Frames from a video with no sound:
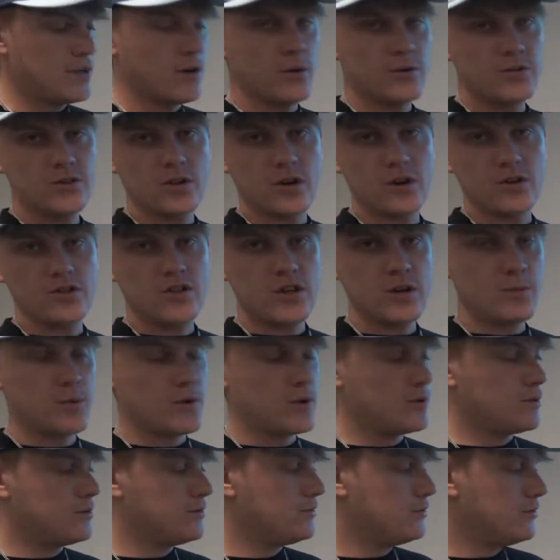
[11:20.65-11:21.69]
know, it's our
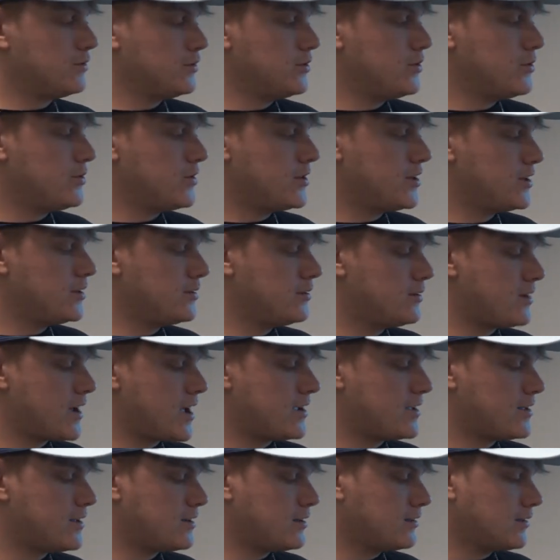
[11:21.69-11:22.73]
cheaper Union
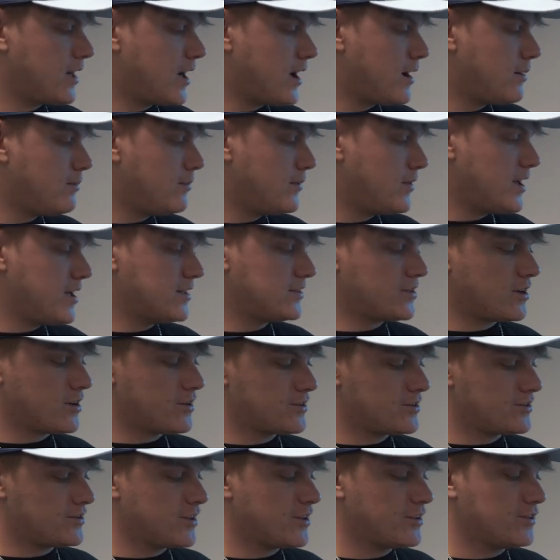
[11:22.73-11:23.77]
Nike collab. It's
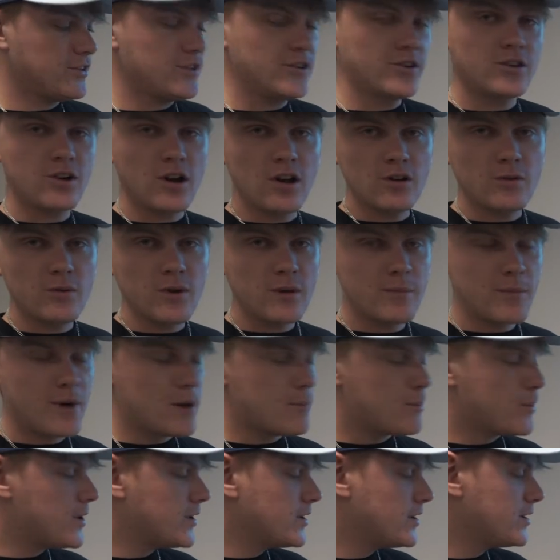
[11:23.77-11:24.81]
honestly a cleaner colorway in my
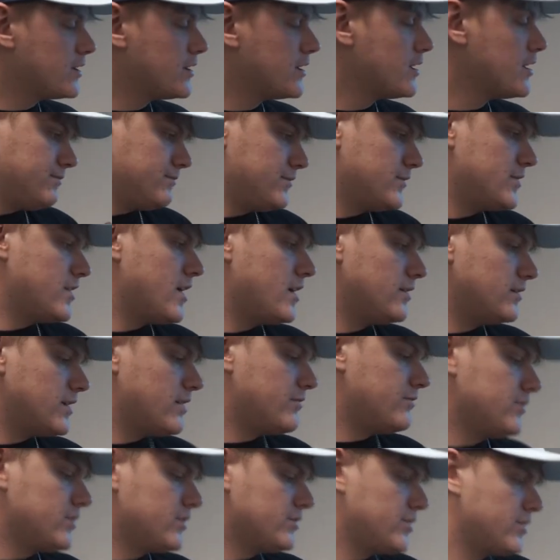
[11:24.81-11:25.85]
opinion. Yeah,
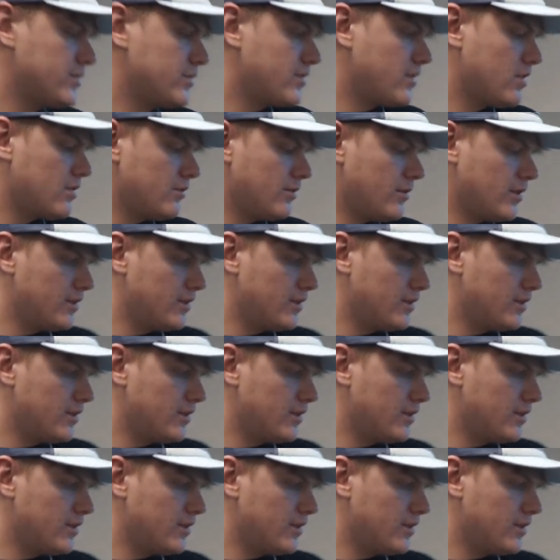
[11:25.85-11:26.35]
definitely cleaner colorway.